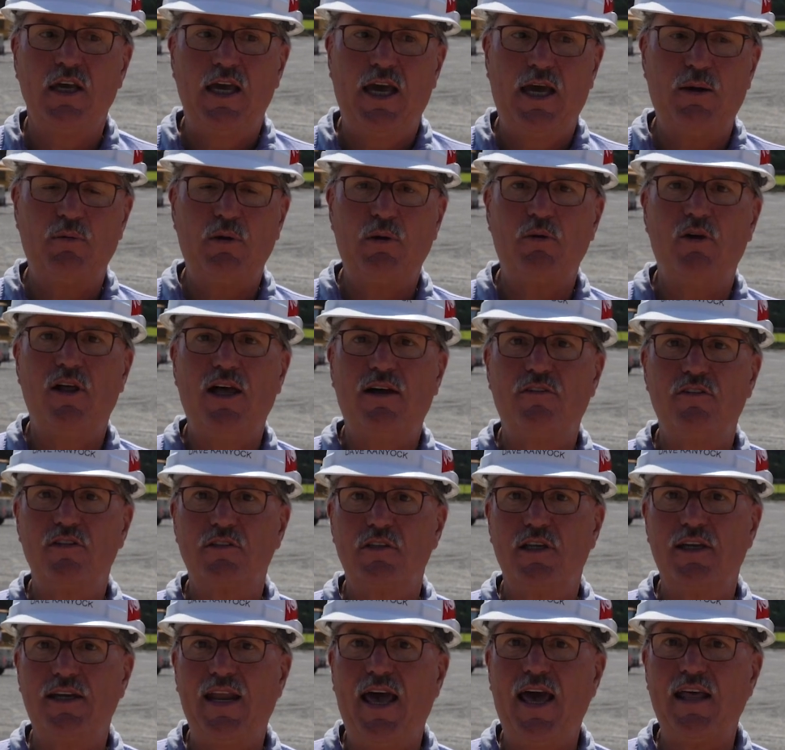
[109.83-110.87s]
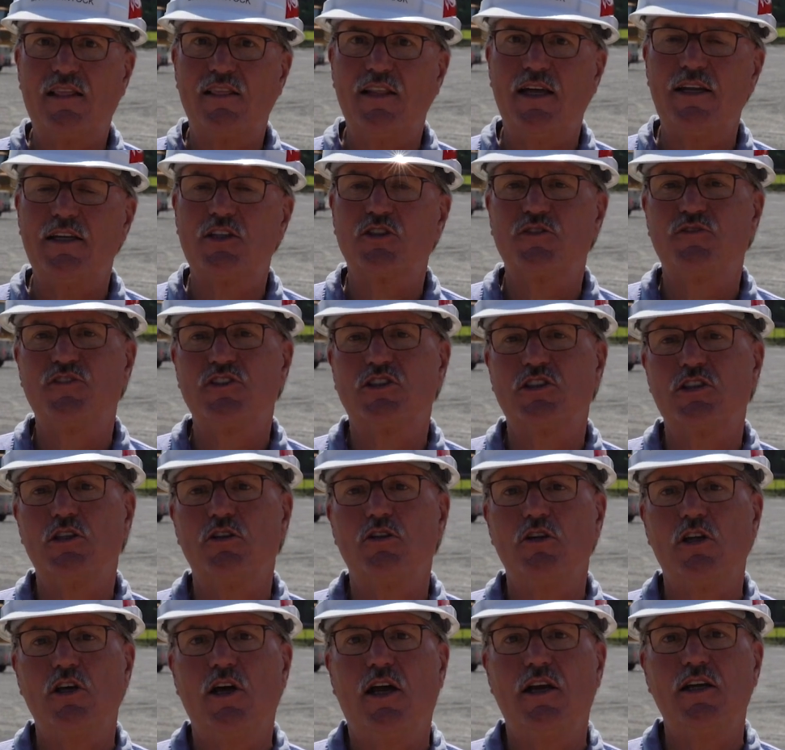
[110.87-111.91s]
and we will have a, an athletic
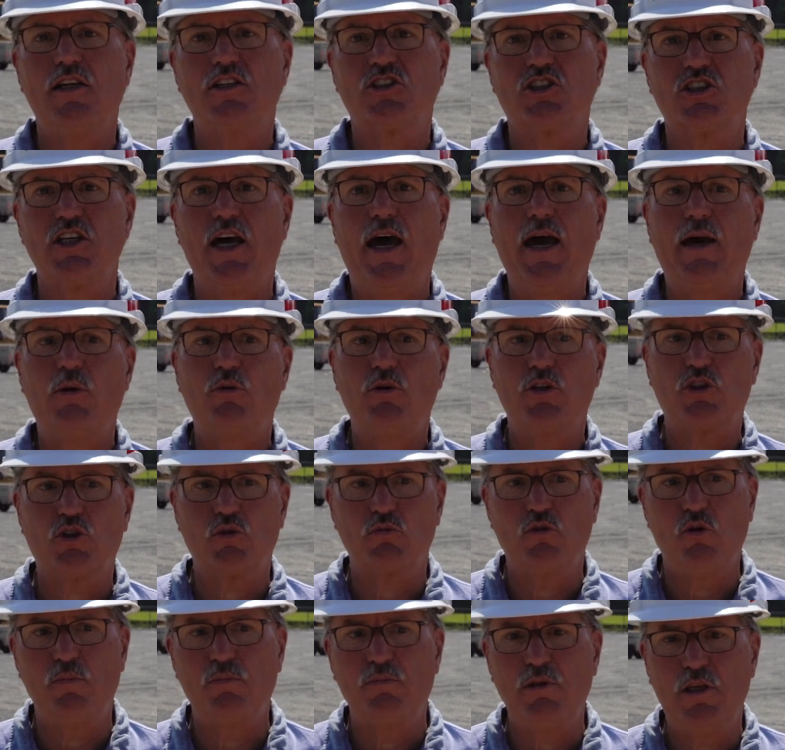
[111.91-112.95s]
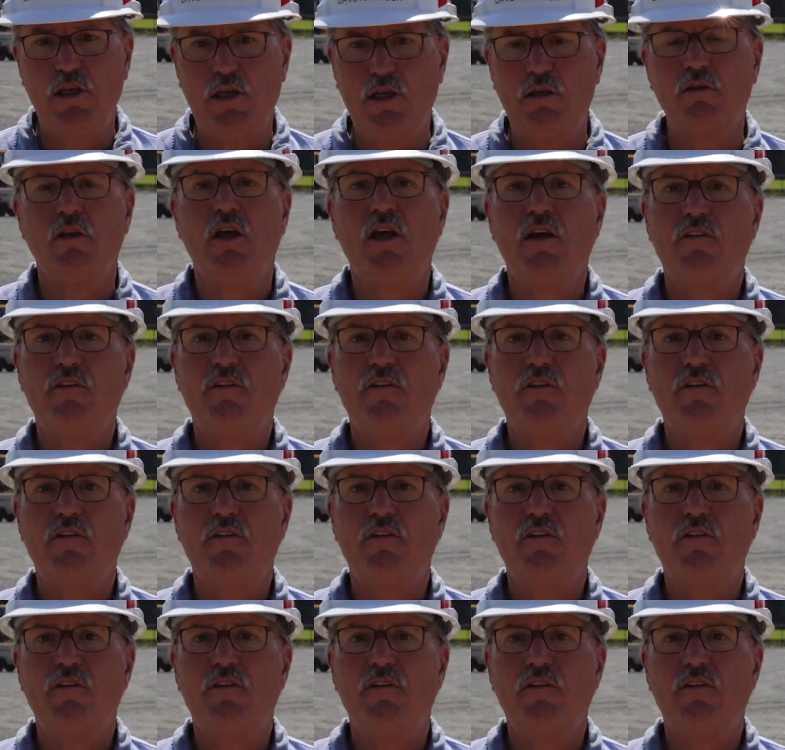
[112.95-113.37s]
facility on this side which will be